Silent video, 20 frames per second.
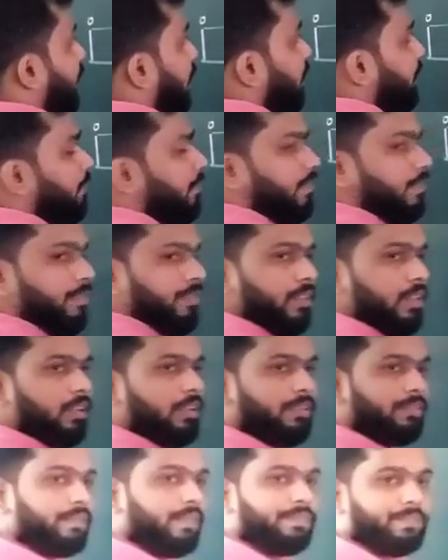from
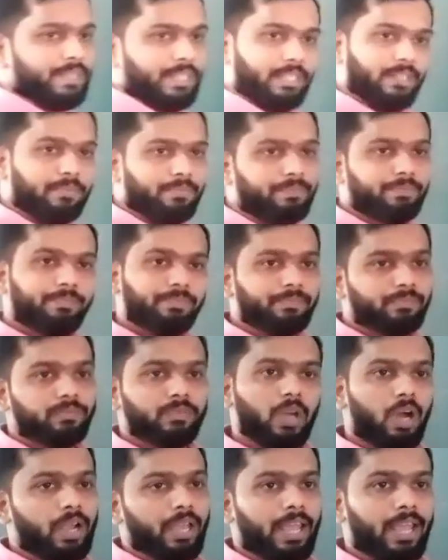50.
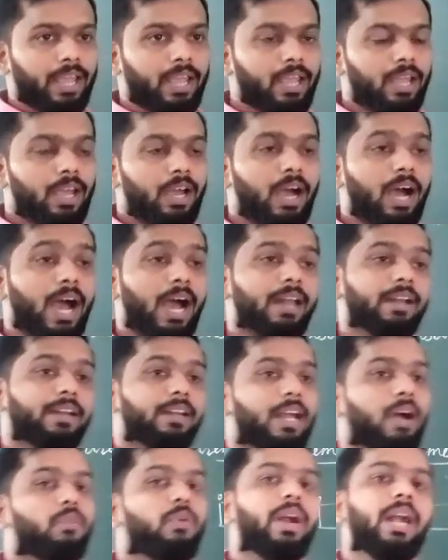Okay, and
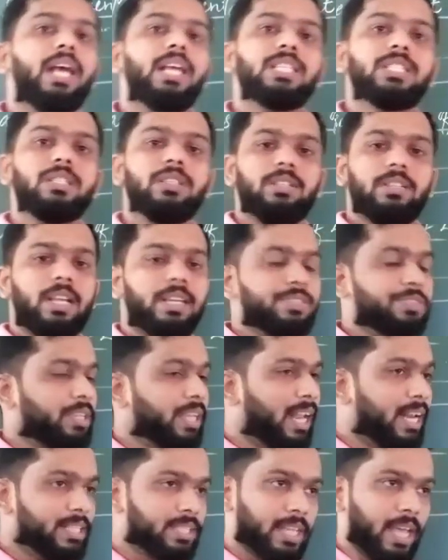nowadays the
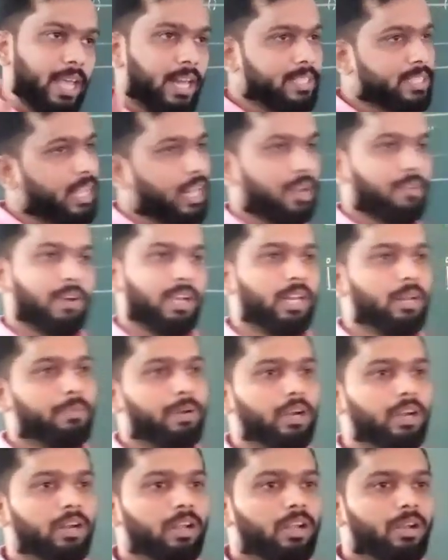steel scales are
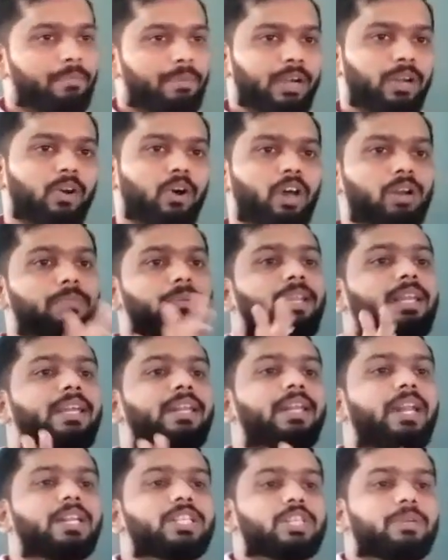available, but normally
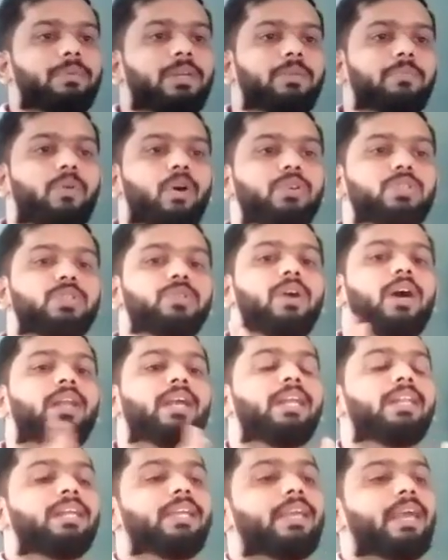in instrument box you are
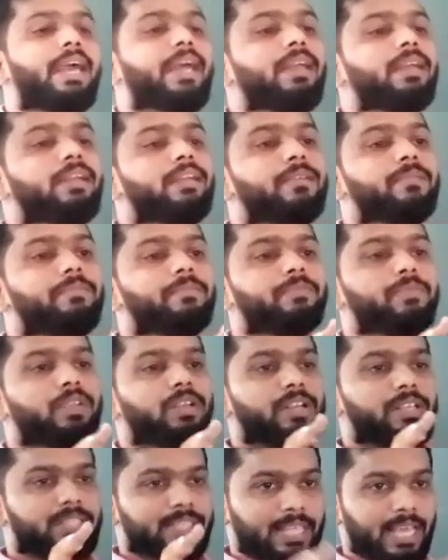getting a
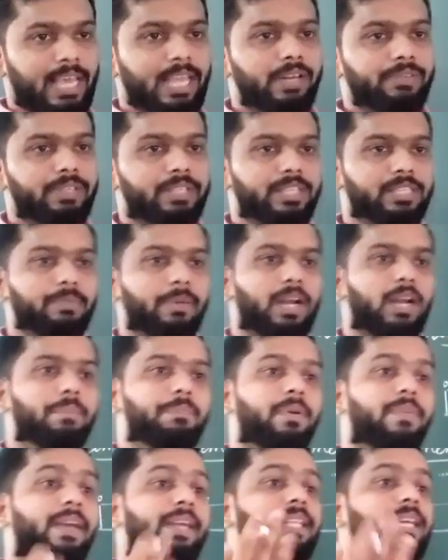scale which is made up
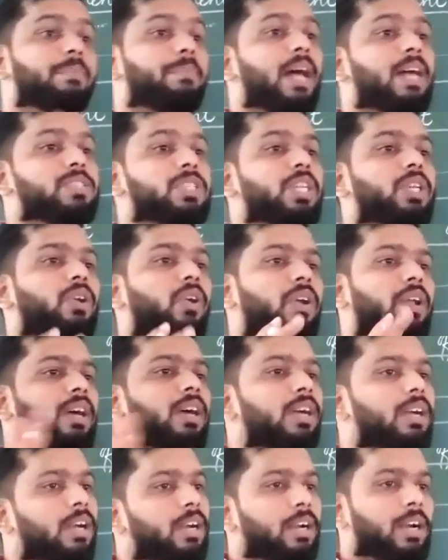of either plastic or
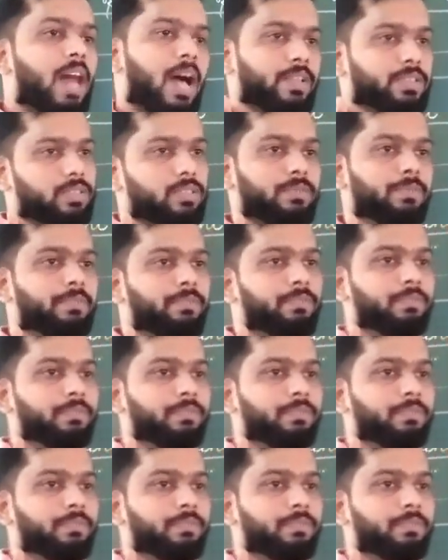a glass,